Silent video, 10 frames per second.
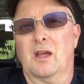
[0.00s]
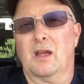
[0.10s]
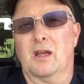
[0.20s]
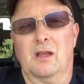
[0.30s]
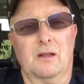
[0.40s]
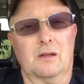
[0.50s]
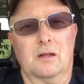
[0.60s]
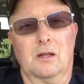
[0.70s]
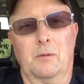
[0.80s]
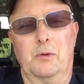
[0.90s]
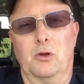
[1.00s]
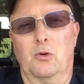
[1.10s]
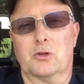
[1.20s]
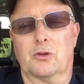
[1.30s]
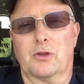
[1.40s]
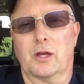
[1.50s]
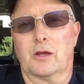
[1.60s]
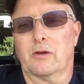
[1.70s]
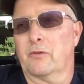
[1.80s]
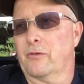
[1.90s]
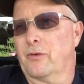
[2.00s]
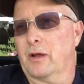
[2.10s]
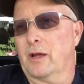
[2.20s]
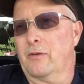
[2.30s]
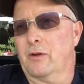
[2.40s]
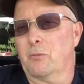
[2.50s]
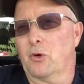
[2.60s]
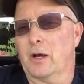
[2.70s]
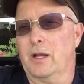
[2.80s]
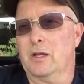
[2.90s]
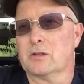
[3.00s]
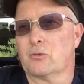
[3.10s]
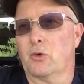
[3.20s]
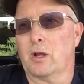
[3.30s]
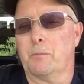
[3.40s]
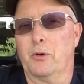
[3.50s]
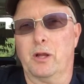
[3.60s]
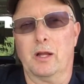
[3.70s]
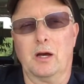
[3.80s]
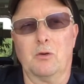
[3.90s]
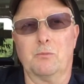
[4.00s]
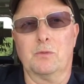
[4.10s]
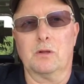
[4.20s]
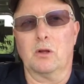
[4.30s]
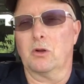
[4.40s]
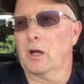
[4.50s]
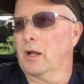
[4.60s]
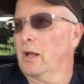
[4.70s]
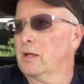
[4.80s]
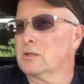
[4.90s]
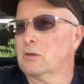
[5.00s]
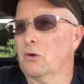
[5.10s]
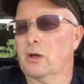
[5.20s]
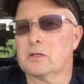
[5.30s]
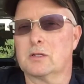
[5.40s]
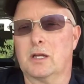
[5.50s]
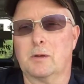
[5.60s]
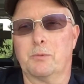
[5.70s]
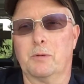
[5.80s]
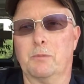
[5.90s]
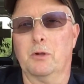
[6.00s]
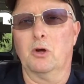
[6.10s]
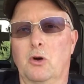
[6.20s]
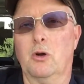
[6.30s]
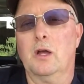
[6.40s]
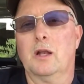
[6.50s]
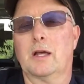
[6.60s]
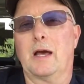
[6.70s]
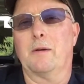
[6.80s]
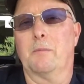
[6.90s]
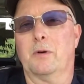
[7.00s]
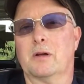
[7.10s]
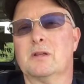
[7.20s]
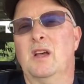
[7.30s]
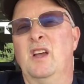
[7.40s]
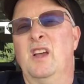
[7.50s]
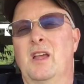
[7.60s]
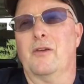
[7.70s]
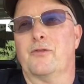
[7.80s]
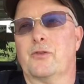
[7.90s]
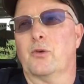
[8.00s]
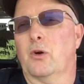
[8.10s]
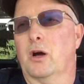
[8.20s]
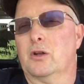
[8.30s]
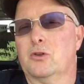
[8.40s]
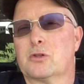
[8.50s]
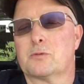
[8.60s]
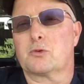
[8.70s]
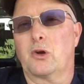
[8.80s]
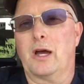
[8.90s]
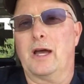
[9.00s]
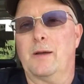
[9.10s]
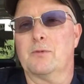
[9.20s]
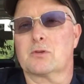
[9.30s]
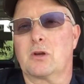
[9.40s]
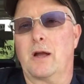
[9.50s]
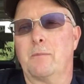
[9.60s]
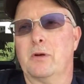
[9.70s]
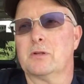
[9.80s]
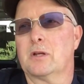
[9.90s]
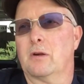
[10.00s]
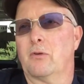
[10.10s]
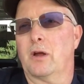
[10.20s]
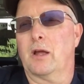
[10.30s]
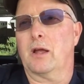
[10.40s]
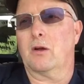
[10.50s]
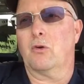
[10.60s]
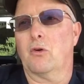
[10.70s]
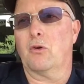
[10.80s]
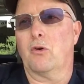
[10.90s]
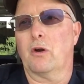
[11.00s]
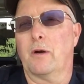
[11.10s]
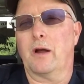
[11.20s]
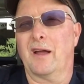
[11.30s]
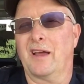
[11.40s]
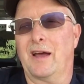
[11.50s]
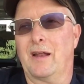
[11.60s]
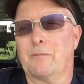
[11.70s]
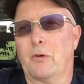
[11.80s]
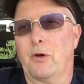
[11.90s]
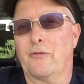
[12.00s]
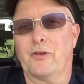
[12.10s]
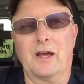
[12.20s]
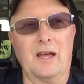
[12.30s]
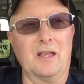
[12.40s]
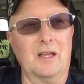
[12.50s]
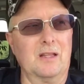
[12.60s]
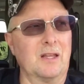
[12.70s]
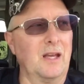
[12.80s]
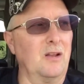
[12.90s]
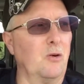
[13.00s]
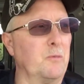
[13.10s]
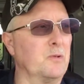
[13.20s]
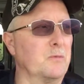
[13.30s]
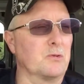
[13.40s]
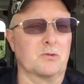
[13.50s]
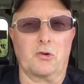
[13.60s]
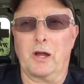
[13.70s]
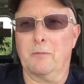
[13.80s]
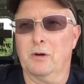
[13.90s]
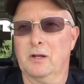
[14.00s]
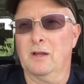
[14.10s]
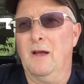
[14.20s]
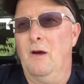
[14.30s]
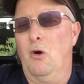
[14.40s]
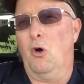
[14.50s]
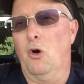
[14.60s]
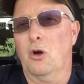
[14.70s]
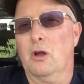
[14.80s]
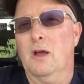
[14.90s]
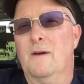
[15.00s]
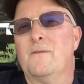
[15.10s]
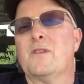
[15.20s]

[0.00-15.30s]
and let me know what you think of, and if I have any more ideas of what I'm putting out, don't hesitate to put below comment button. If you do subscribe, the subscribe button's on the right hand corner, or our icon of my wife and I. You hit that and open up the subscribe button, or